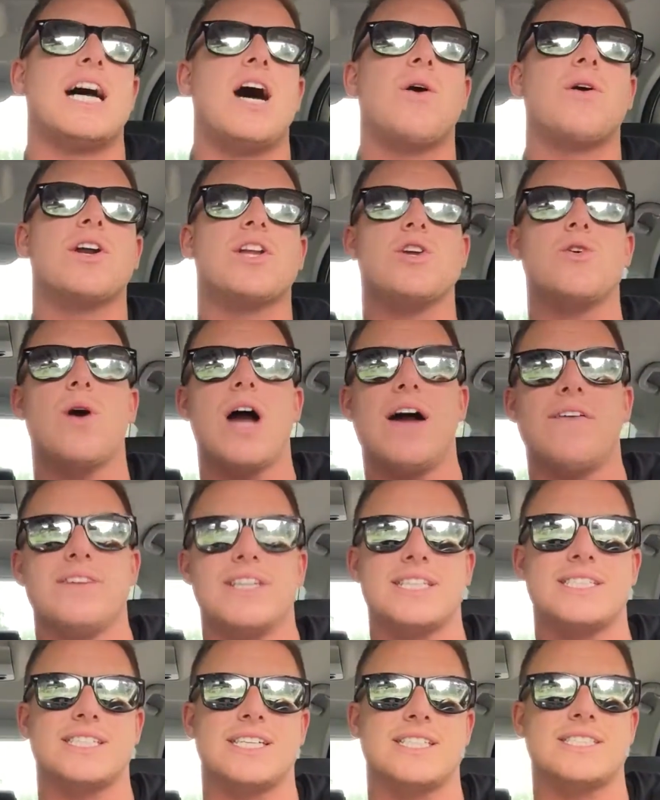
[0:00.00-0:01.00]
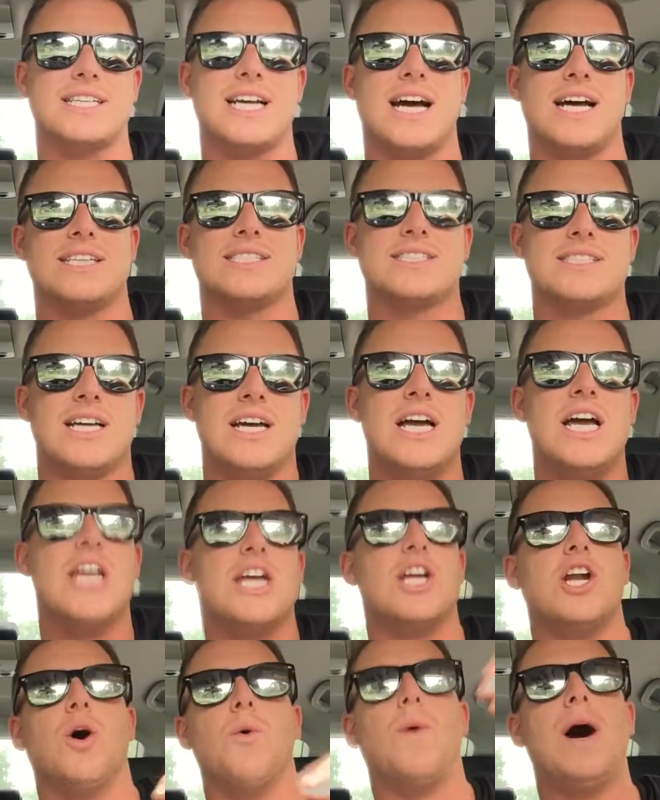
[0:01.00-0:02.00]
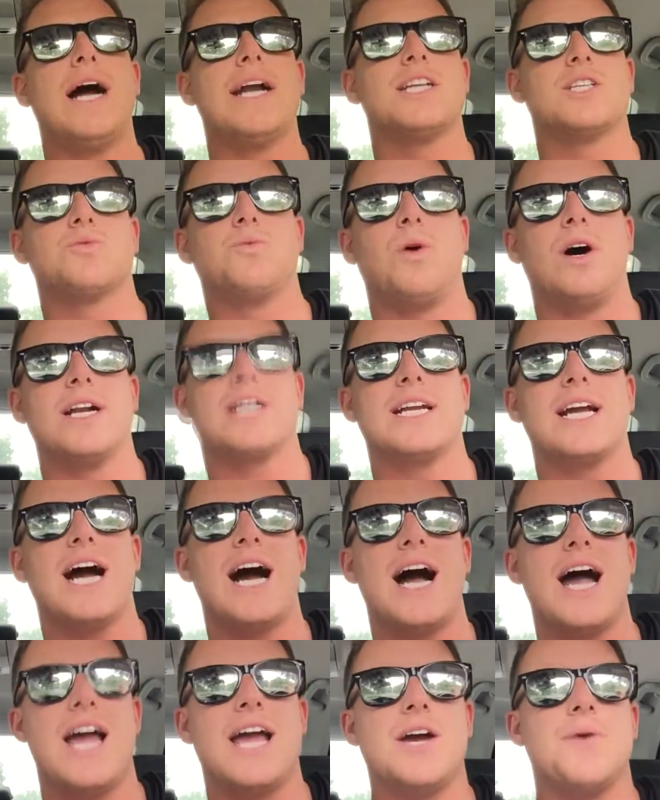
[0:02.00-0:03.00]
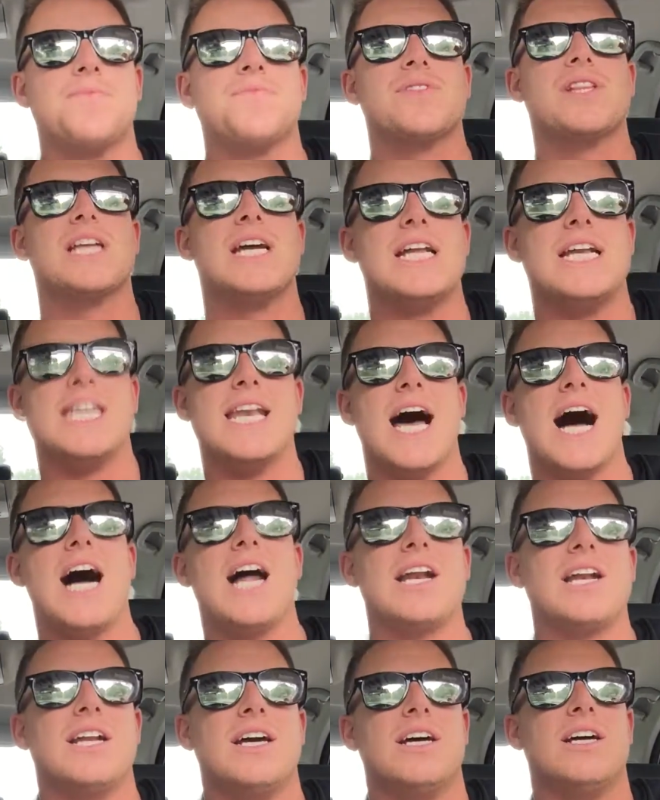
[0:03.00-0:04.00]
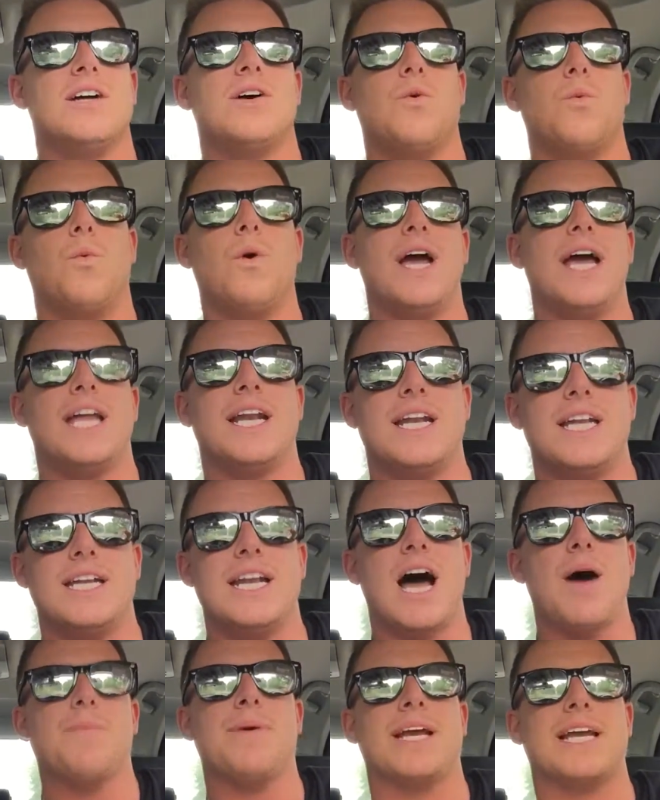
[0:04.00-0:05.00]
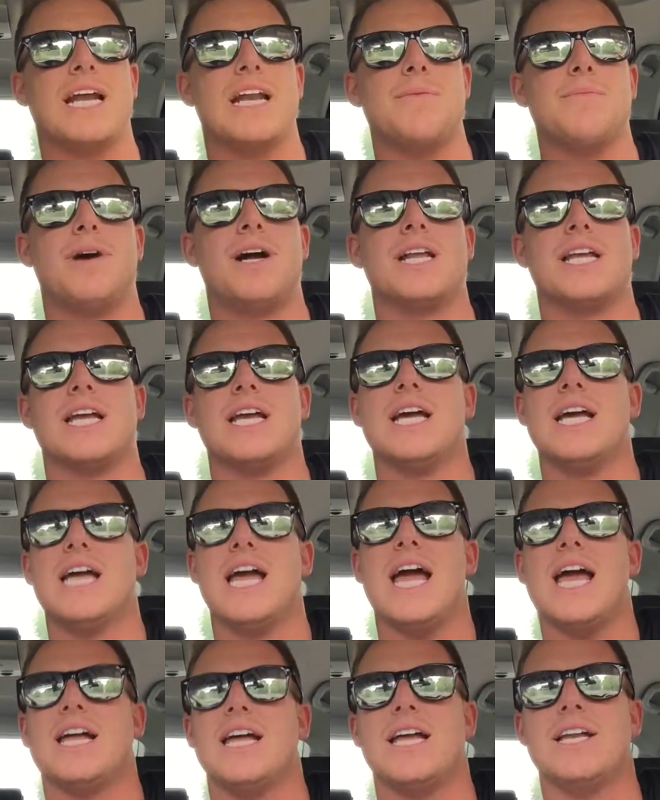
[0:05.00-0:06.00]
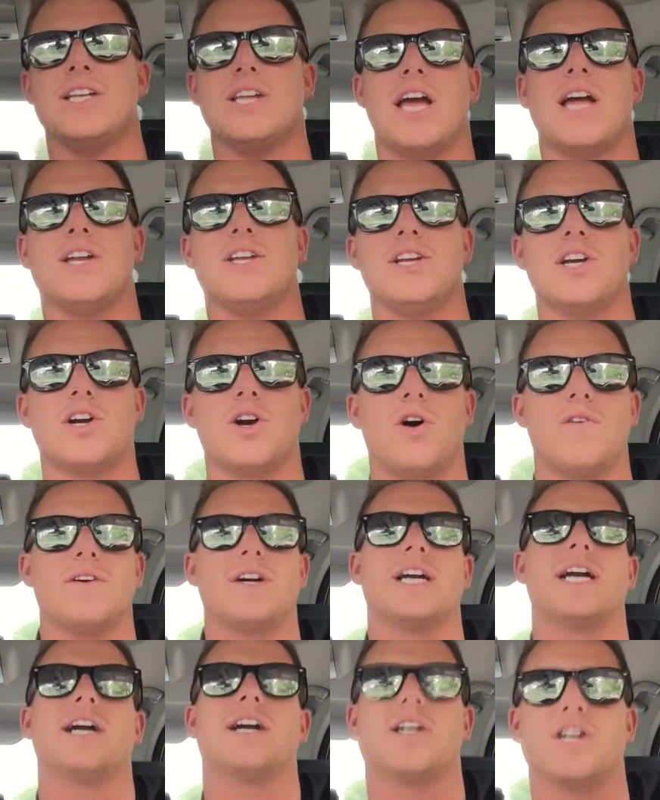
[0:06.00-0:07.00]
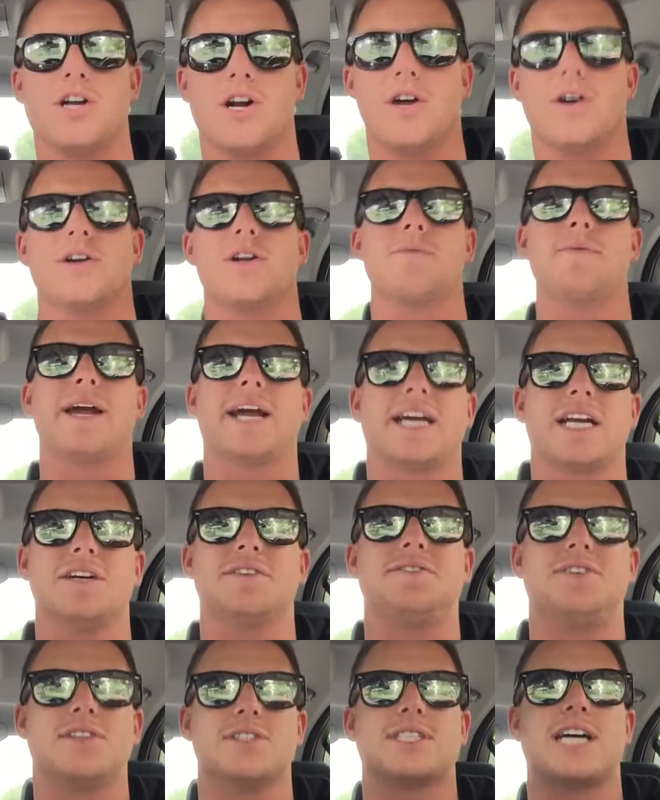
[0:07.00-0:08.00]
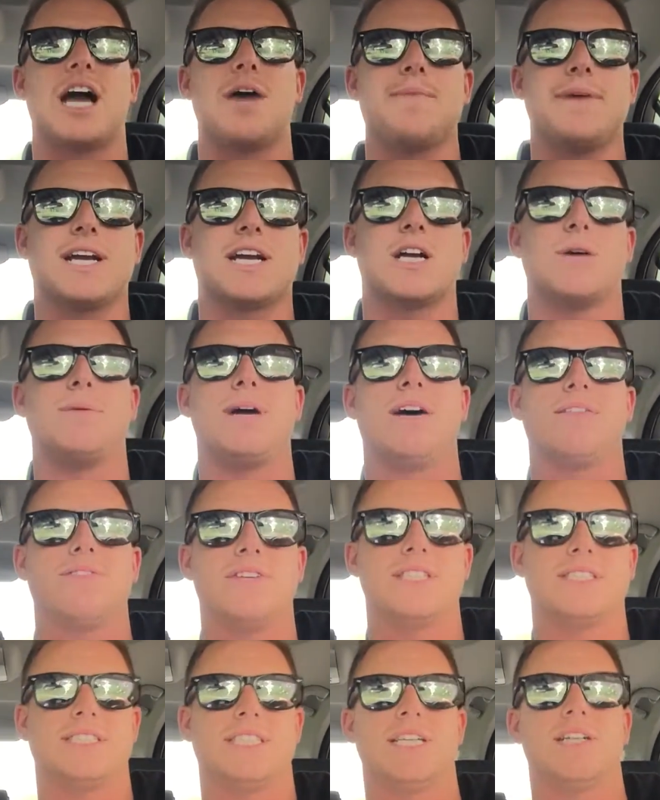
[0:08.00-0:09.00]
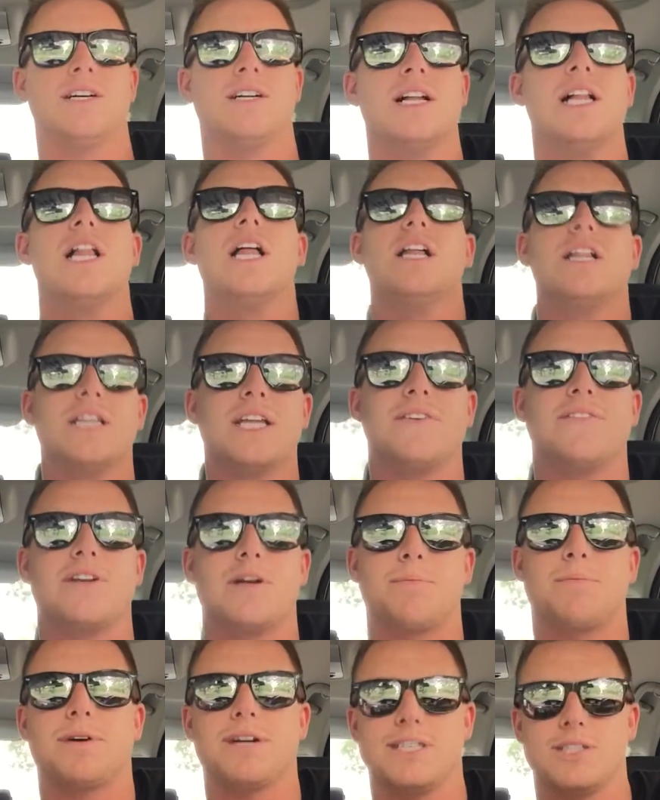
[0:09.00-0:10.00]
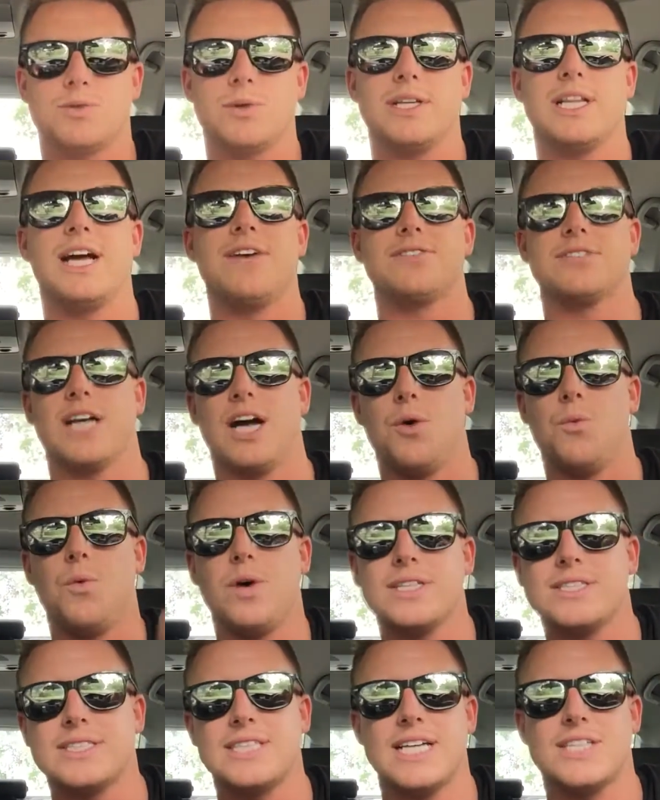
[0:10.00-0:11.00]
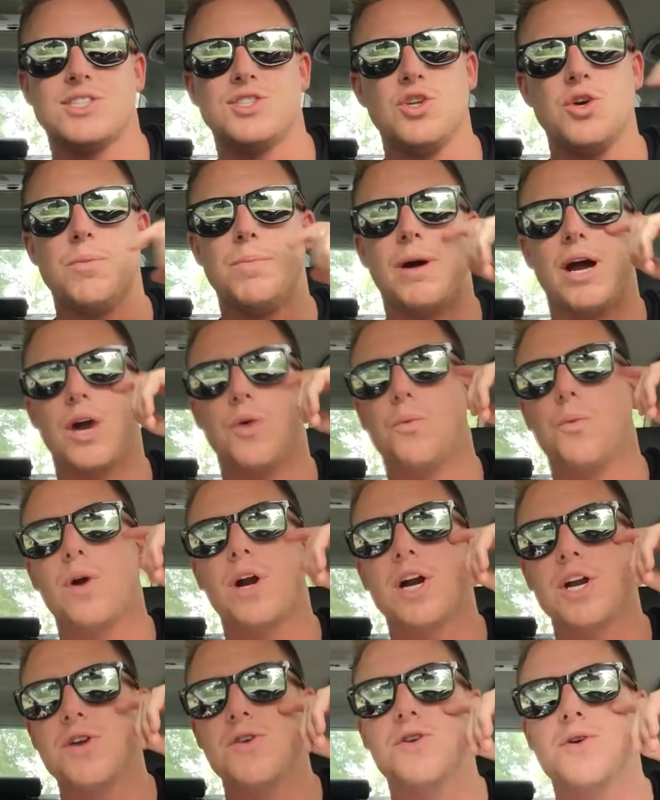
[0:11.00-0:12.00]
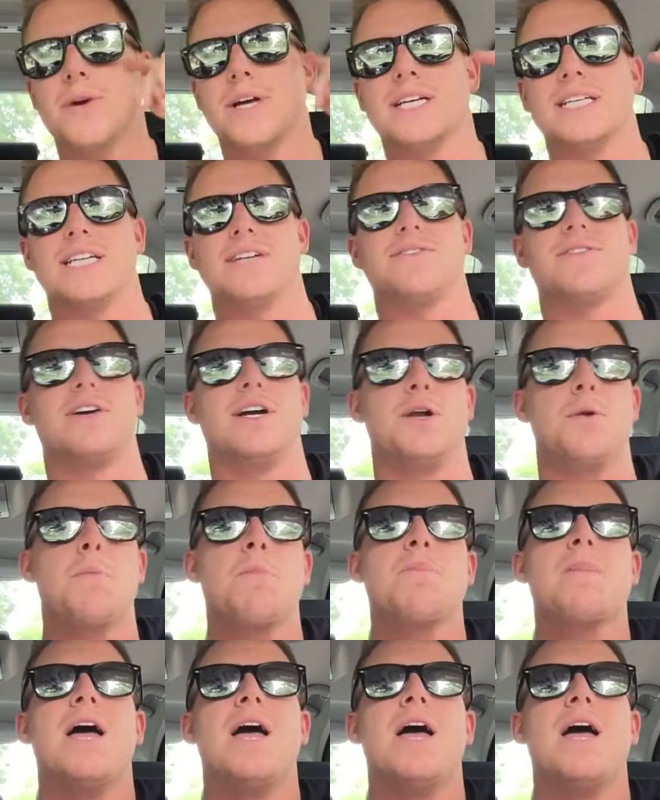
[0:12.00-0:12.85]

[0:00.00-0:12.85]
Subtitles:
How are you having success? You know, why does one guy not win, not make any money, and you're over here, you know, you're making a full-time income off this deal, living a pretty sweet lifestyle? What sets you apart? What are you doing different?